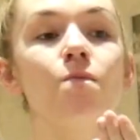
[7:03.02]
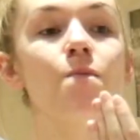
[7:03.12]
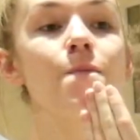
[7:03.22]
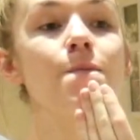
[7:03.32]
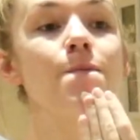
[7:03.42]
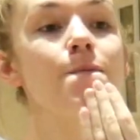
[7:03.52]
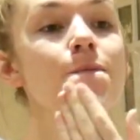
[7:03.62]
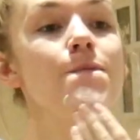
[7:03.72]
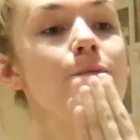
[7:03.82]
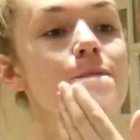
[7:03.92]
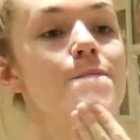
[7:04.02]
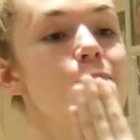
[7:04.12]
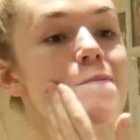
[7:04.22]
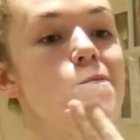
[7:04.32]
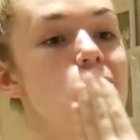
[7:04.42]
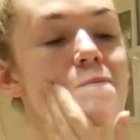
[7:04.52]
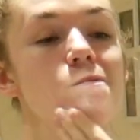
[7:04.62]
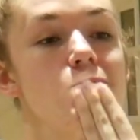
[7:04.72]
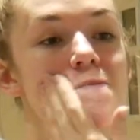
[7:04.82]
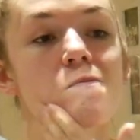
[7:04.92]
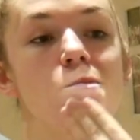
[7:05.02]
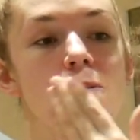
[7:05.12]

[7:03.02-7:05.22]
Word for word: gonna lock that moisture back into your skin. And I just